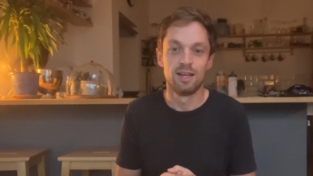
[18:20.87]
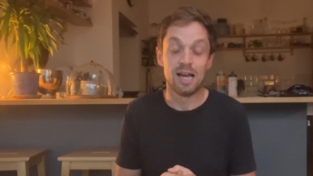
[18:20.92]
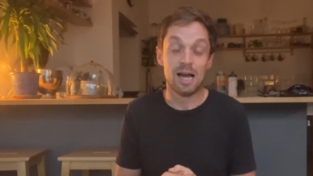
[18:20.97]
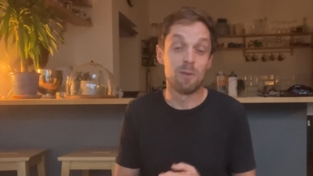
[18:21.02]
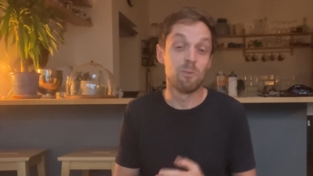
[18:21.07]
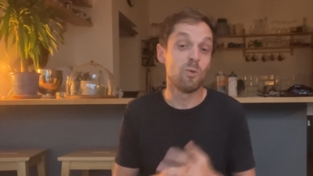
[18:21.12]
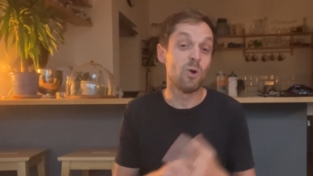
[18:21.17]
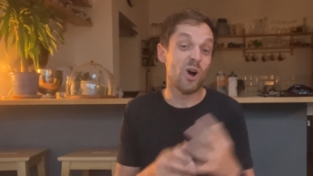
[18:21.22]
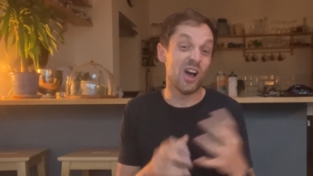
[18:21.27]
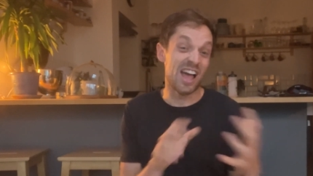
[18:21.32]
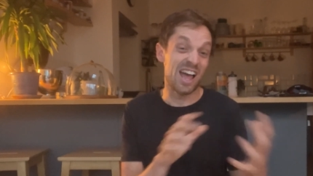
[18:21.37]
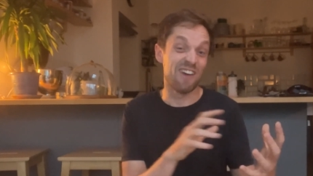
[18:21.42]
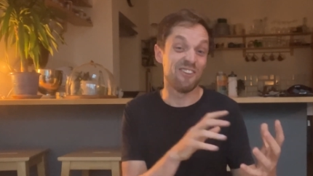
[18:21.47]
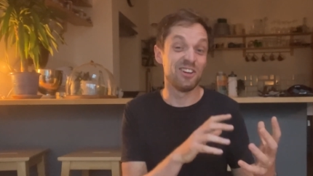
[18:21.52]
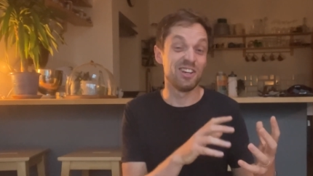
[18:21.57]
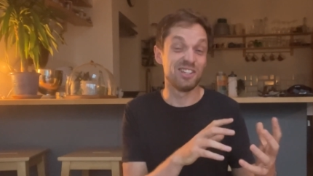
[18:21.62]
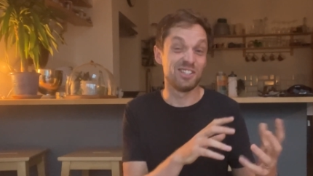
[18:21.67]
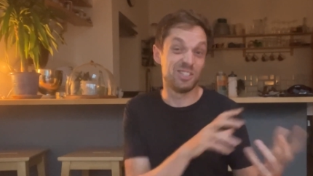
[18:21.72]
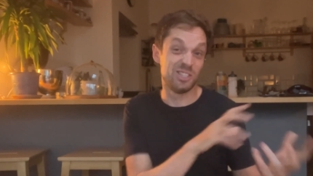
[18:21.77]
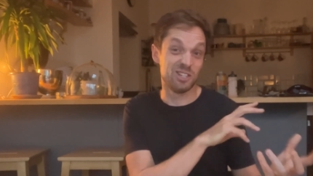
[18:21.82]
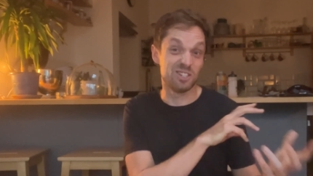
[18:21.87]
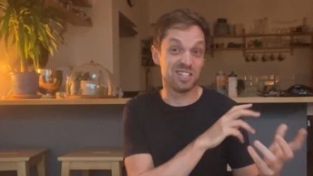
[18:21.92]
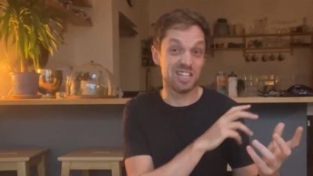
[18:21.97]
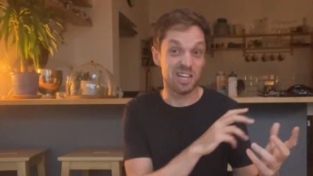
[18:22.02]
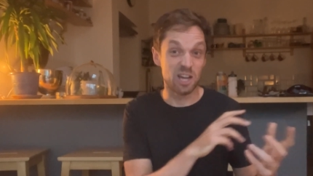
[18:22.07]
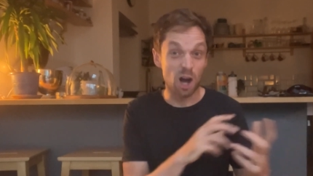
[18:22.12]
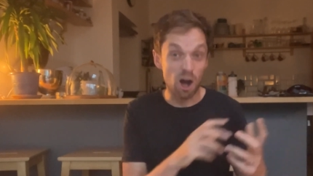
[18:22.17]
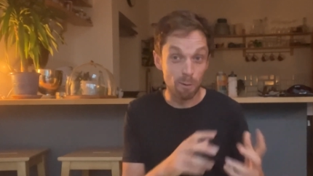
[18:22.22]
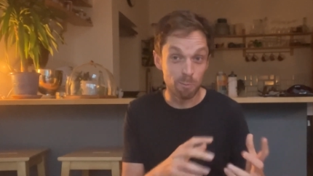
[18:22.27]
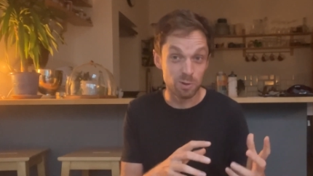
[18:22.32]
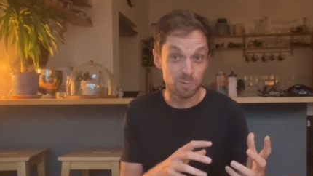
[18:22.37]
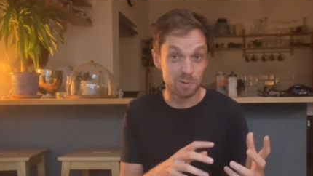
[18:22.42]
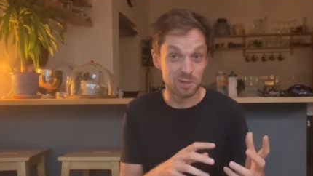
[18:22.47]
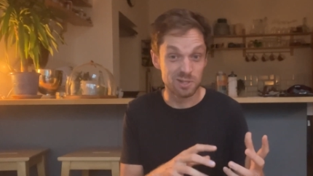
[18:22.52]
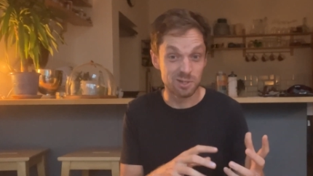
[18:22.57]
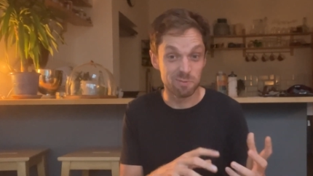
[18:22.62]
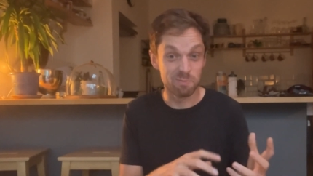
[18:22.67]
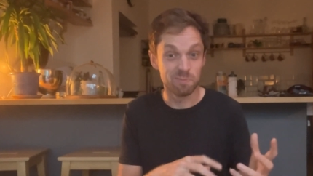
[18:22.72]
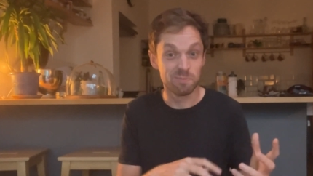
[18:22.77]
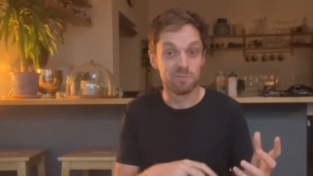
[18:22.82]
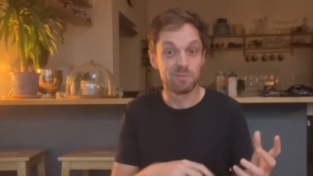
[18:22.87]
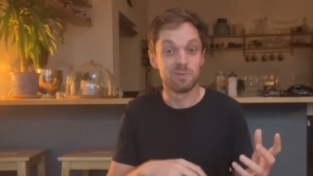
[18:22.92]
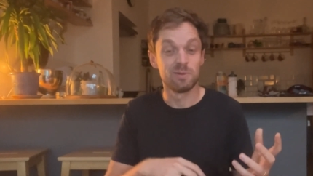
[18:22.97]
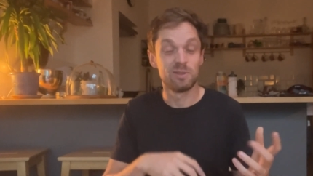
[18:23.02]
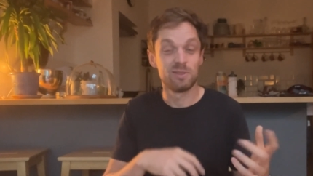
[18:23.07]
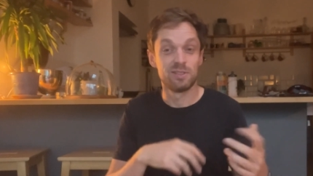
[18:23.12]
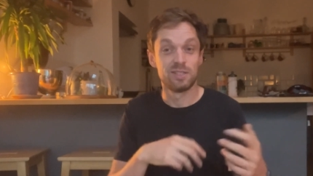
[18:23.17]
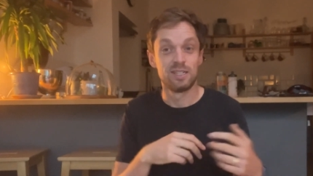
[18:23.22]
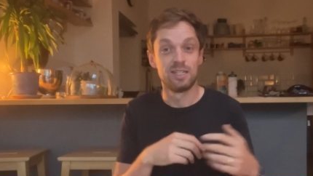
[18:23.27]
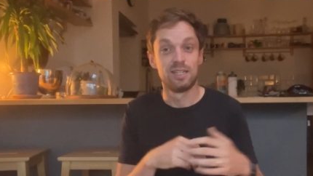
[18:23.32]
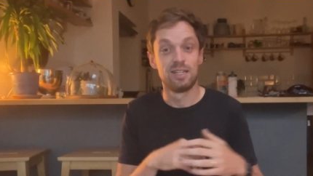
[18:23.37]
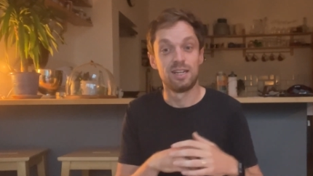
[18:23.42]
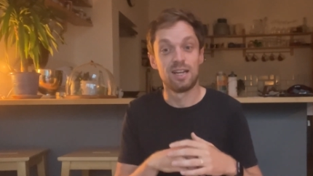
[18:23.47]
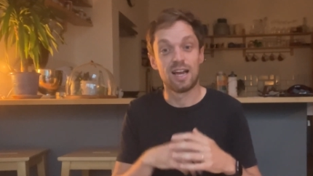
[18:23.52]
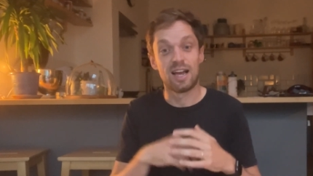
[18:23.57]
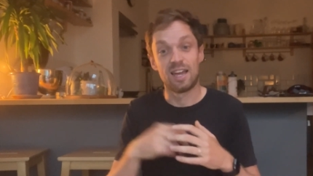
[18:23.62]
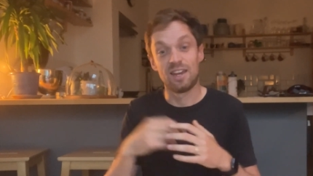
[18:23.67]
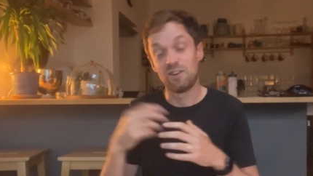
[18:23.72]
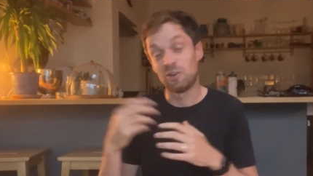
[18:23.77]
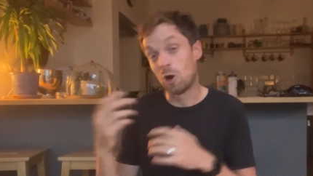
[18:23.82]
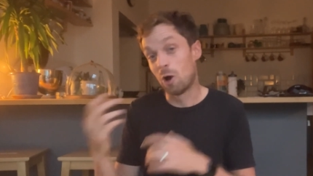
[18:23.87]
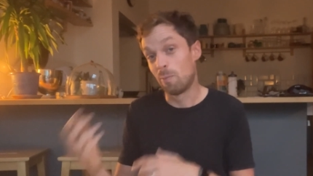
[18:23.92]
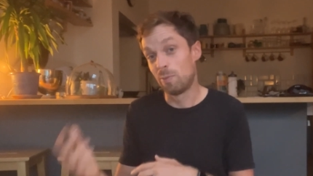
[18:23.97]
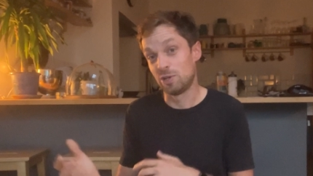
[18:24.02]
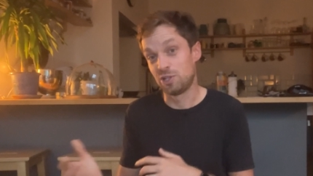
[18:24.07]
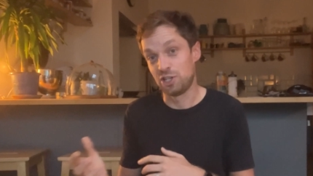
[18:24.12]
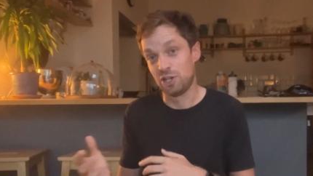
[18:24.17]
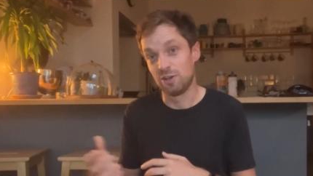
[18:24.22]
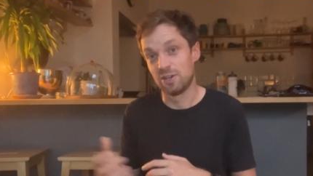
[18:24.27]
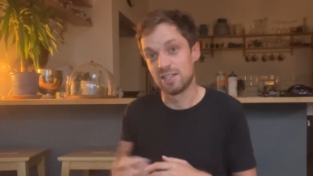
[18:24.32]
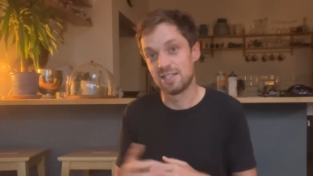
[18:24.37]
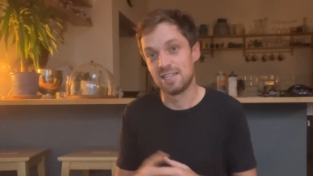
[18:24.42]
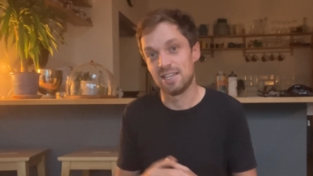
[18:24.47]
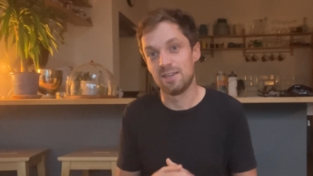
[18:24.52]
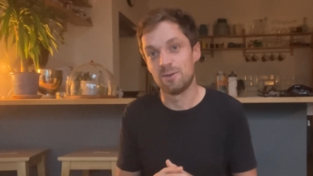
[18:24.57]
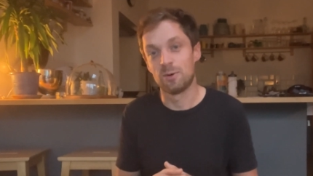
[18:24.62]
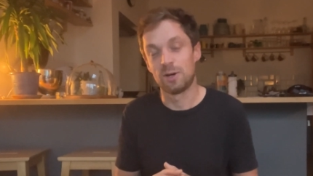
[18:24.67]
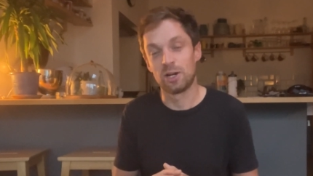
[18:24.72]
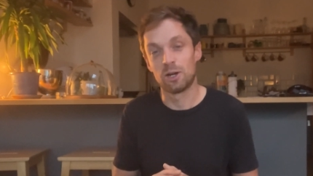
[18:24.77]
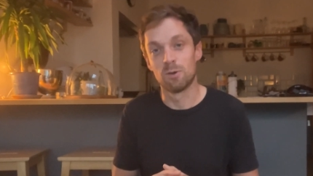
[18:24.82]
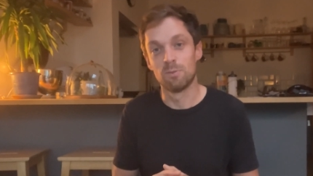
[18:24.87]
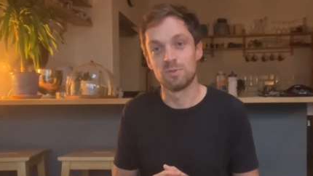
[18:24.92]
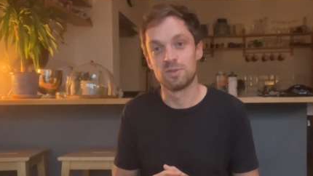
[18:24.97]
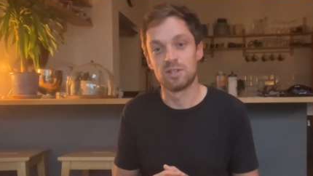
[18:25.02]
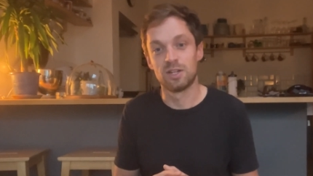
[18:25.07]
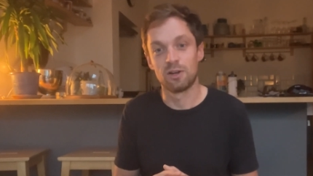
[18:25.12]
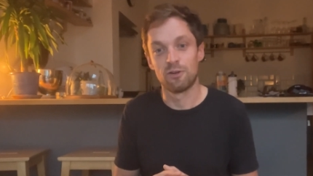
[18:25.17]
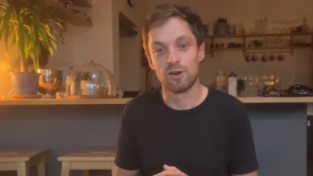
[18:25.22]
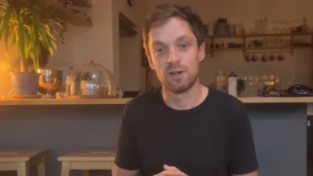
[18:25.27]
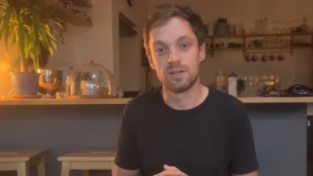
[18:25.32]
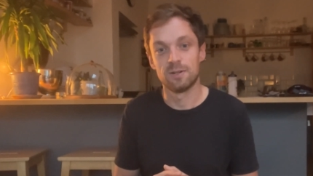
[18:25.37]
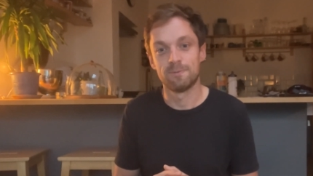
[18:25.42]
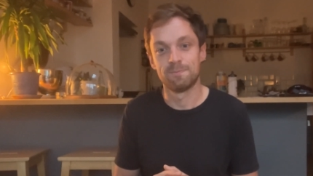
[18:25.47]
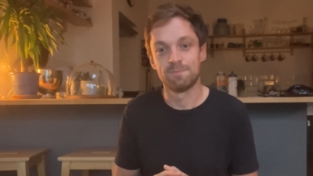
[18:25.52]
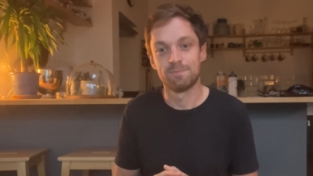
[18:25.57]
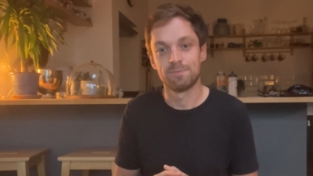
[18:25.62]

And what areas do you see optimism and opportunity when it comes to the grid?